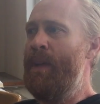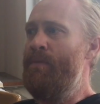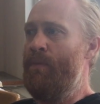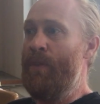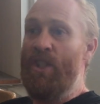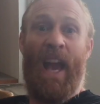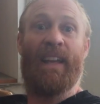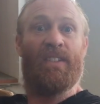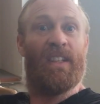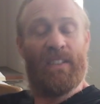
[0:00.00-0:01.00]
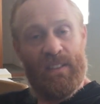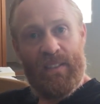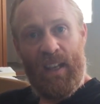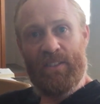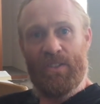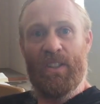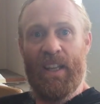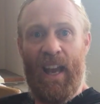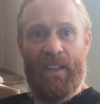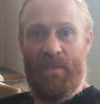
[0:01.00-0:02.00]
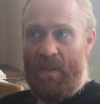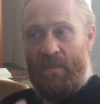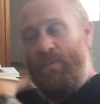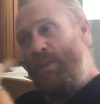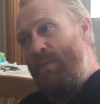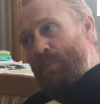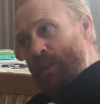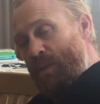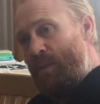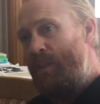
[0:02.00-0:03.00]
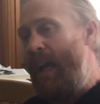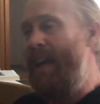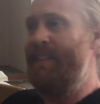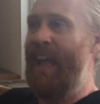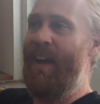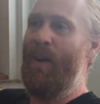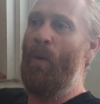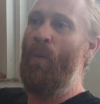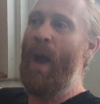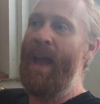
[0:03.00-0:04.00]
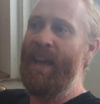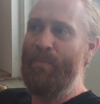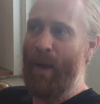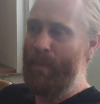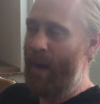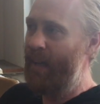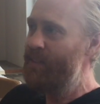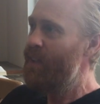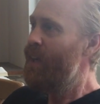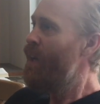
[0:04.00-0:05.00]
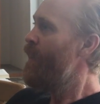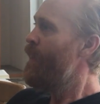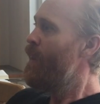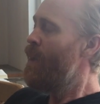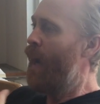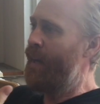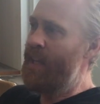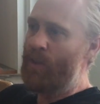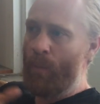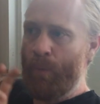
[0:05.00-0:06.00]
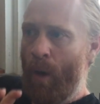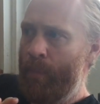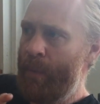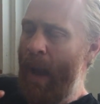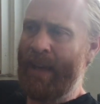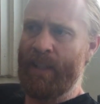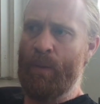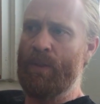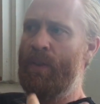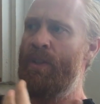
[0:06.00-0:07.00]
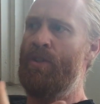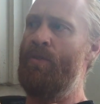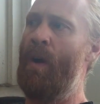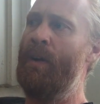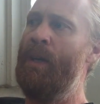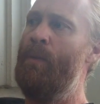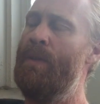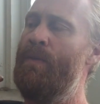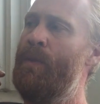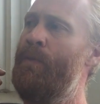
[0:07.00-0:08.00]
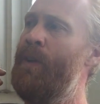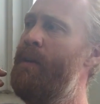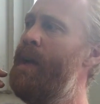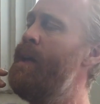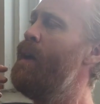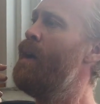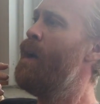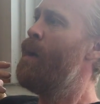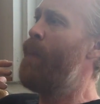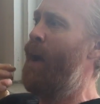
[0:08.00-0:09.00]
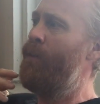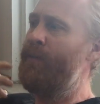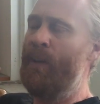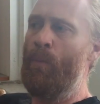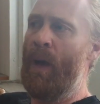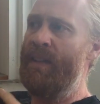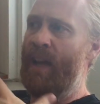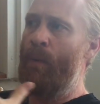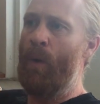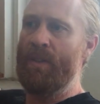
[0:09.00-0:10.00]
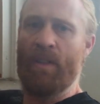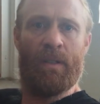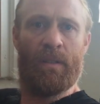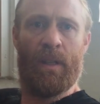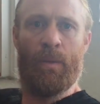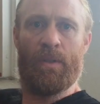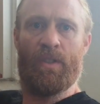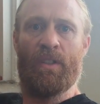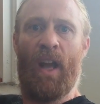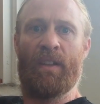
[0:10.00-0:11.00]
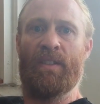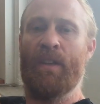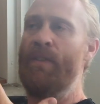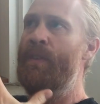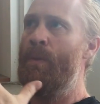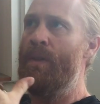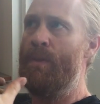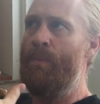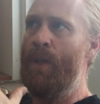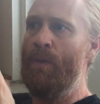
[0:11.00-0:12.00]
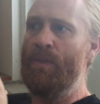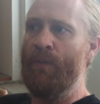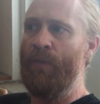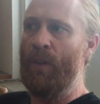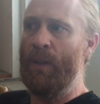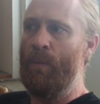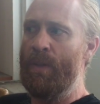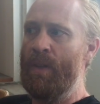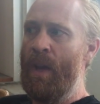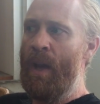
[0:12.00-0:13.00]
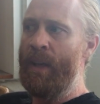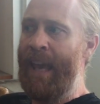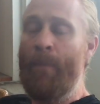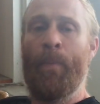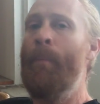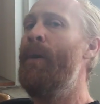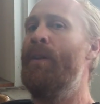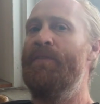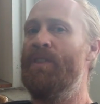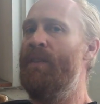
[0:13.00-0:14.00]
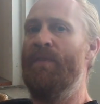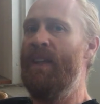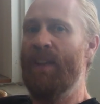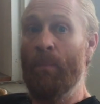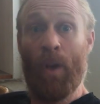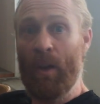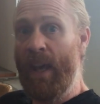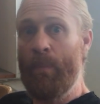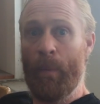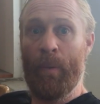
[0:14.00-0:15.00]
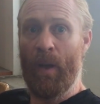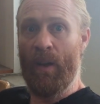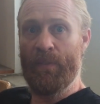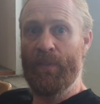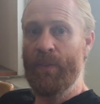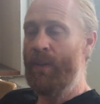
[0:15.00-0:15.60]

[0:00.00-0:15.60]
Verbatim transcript: I'd been rejected, actually. I was cast away in my mind. And he sort of brought me back, and he was very strong and he was very powerful in ways I wasn't. He was seductive, he was beautiful, he was capable of certain things I'm not capable of.